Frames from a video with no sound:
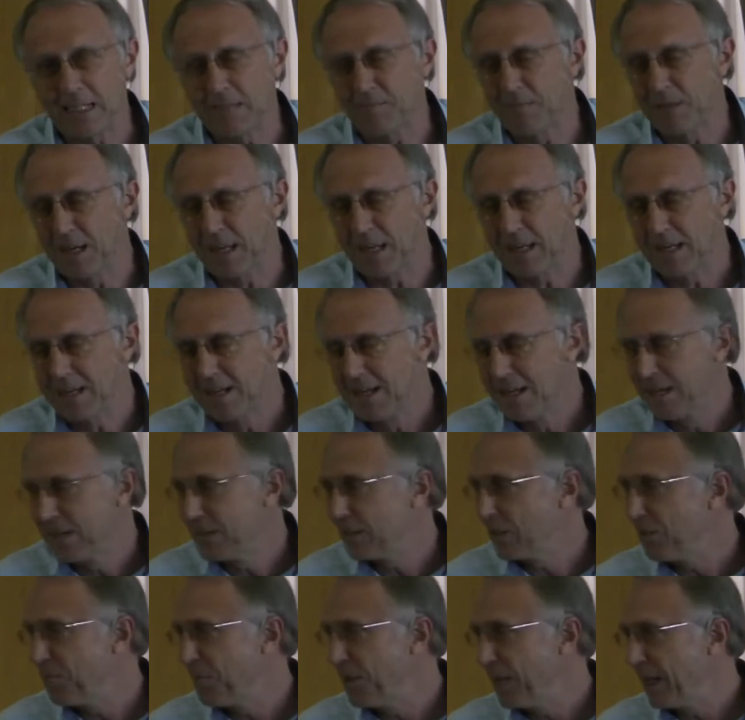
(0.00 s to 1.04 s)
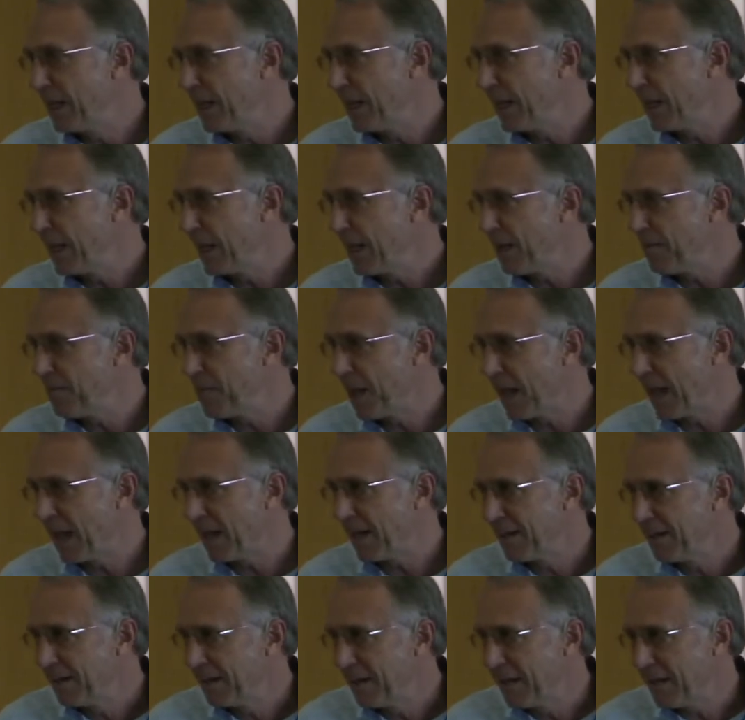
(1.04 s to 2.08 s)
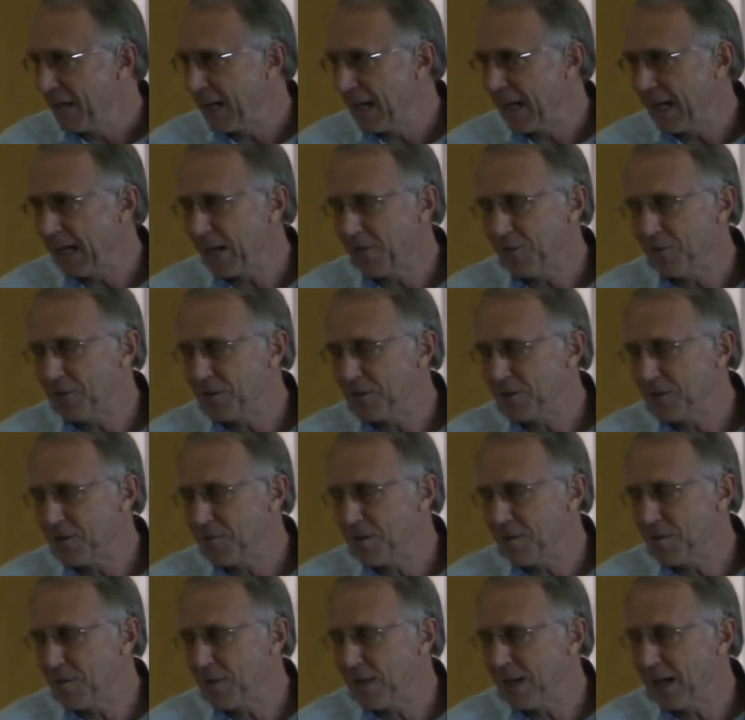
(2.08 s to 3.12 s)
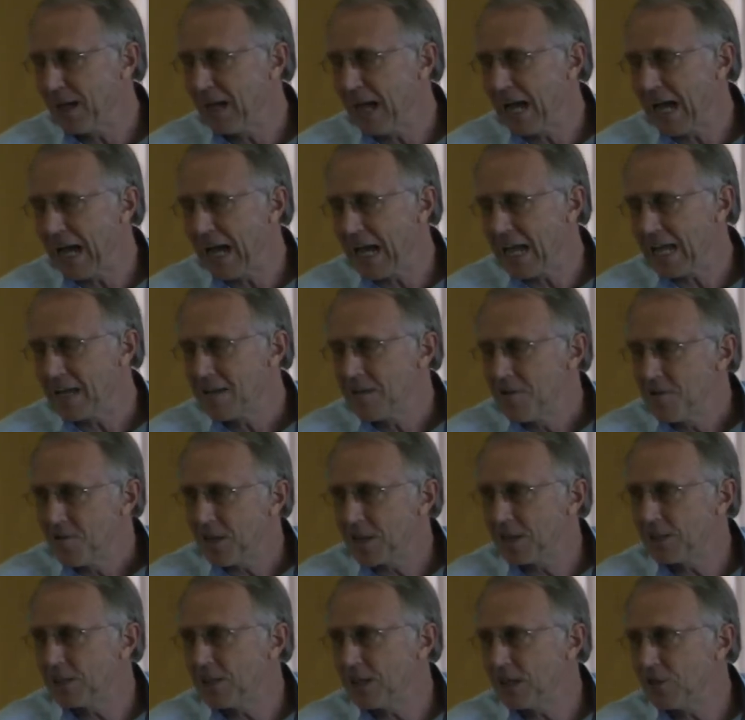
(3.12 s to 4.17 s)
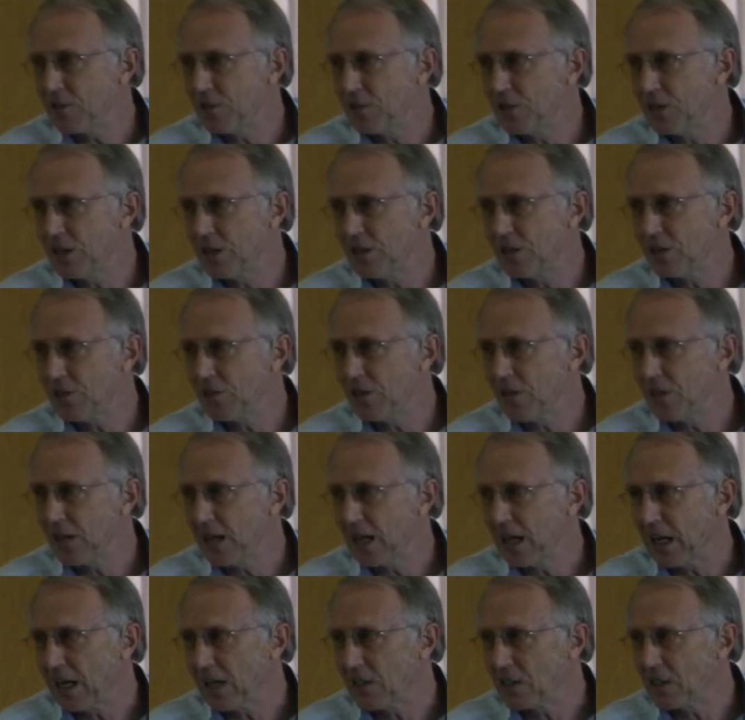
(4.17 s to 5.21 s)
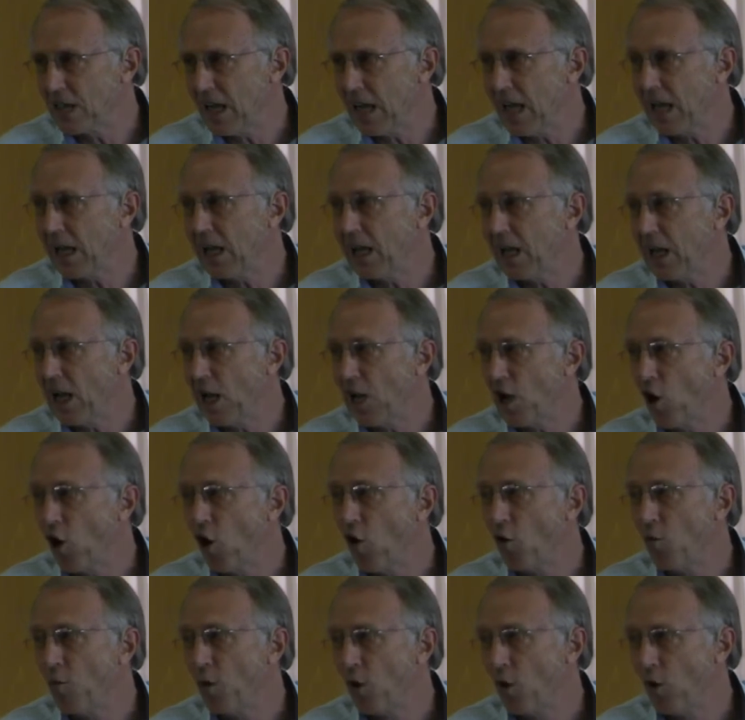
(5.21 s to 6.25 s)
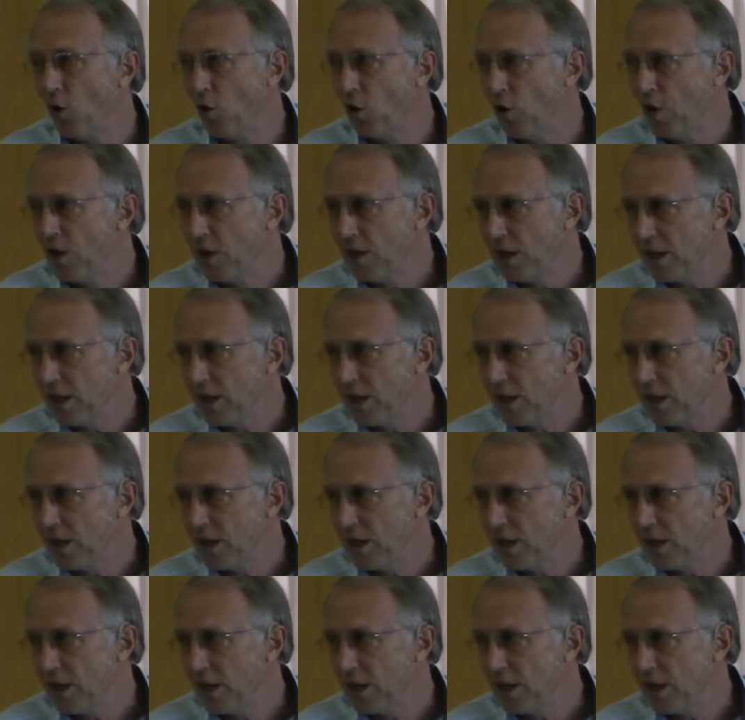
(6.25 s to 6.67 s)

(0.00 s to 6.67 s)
does it mean to be a man. I always remember the guy that said to Jesus on the cross, Ecce homo.